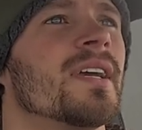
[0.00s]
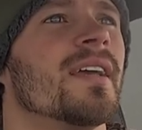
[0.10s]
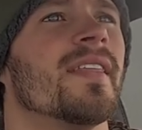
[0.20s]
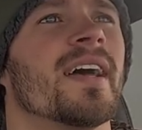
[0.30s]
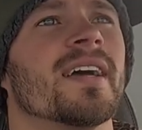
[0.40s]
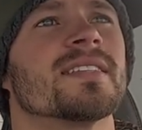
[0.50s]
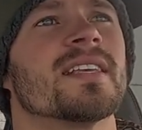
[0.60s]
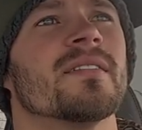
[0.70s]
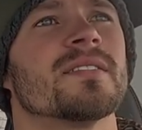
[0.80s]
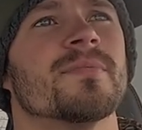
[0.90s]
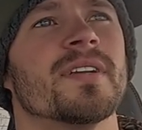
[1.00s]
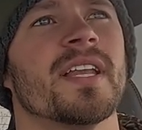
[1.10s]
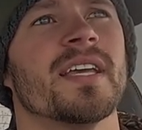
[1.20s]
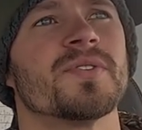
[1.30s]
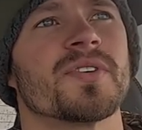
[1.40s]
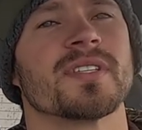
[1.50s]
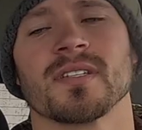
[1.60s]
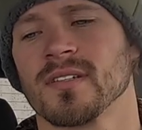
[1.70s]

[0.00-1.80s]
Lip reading: And that sounds pretty dangerous.